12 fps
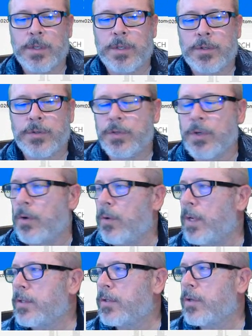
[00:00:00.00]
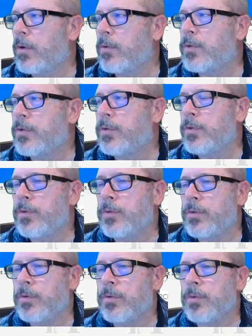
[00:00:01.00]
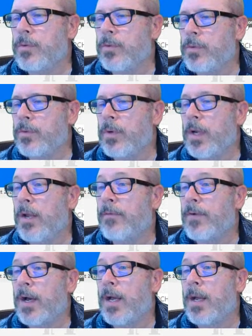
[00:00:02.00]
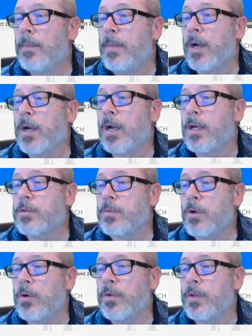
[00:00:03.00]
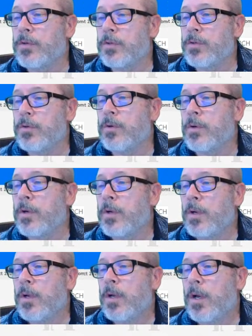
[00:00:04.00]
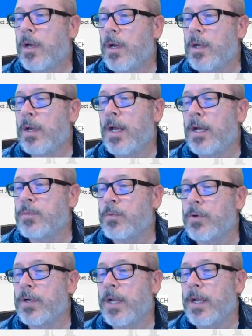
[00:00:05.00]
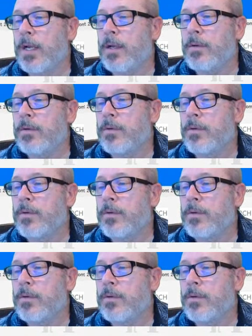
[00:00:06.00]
So let's go to, if I'm a customer, oh, this is your export data.